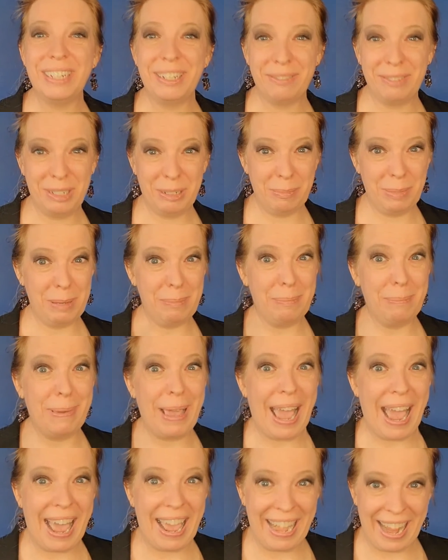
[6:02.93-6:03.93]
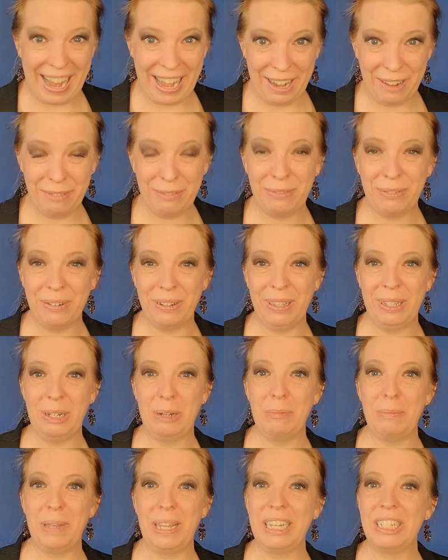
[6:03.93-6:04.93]
enough to be bad at it for a
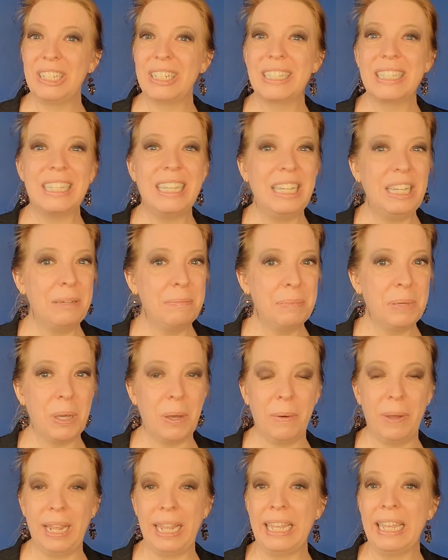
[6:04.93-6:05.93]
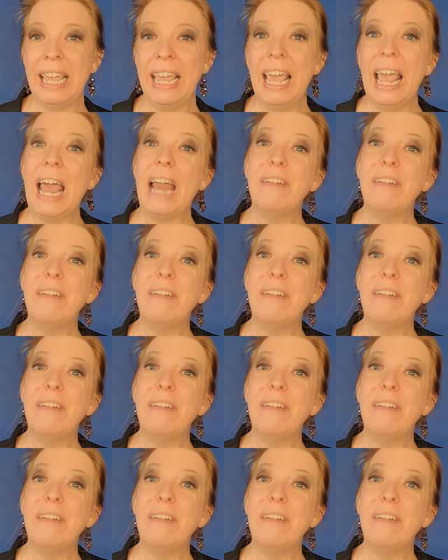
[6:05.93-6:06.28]
little bit. Just keep going.